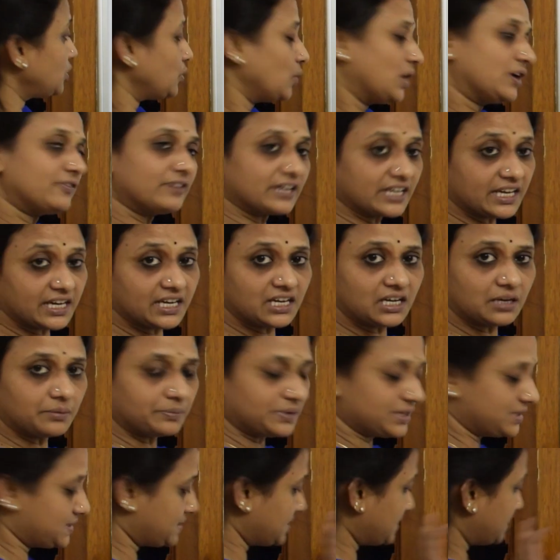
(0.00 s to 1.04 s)
you have again a
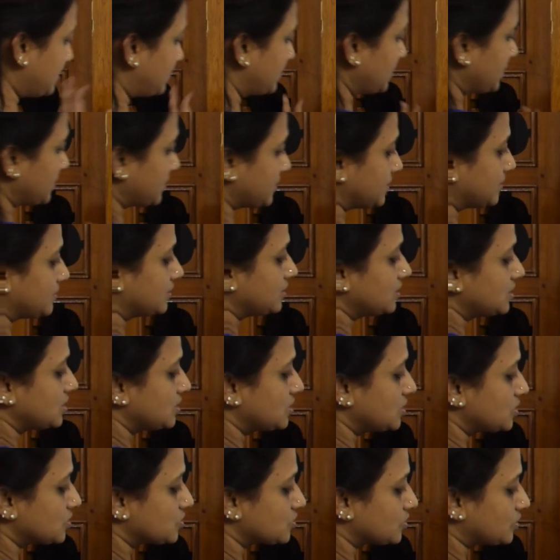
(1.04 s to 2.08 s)
benzene ring.
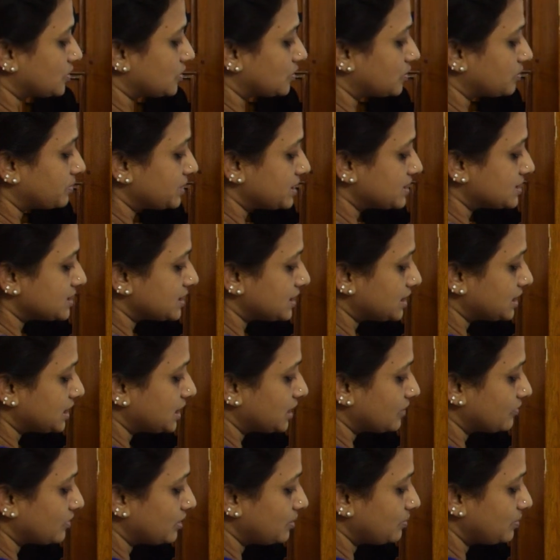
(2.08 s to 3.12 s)
So benzene
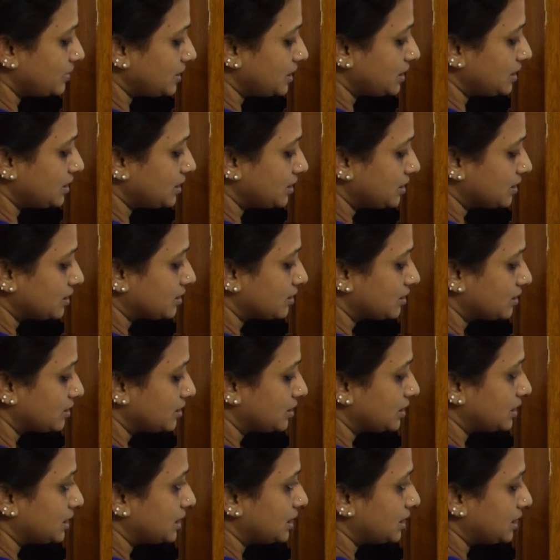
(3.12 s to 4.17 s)
ring will be
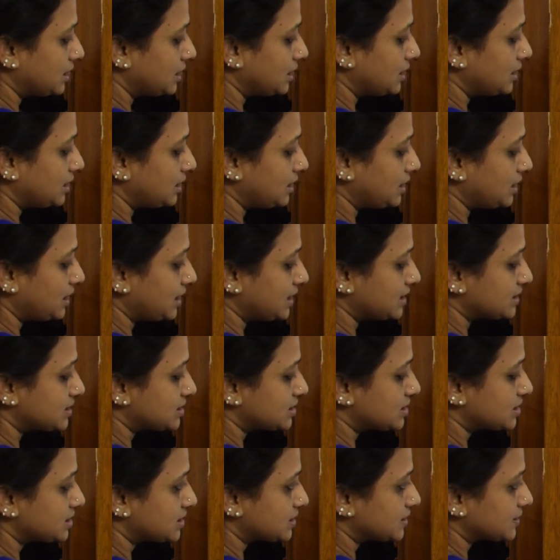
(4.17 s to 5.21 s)

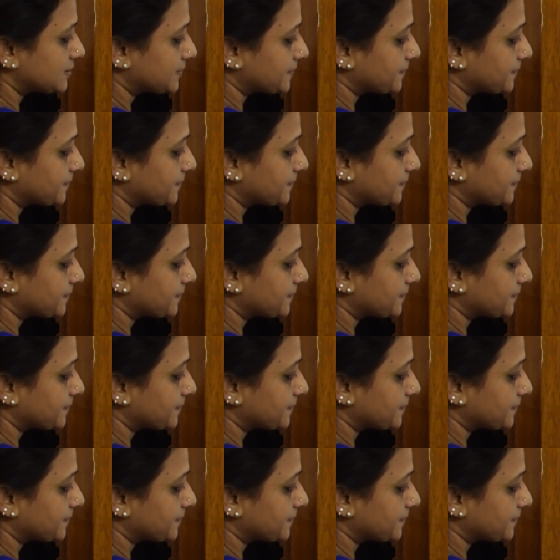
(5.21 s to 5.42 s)
less.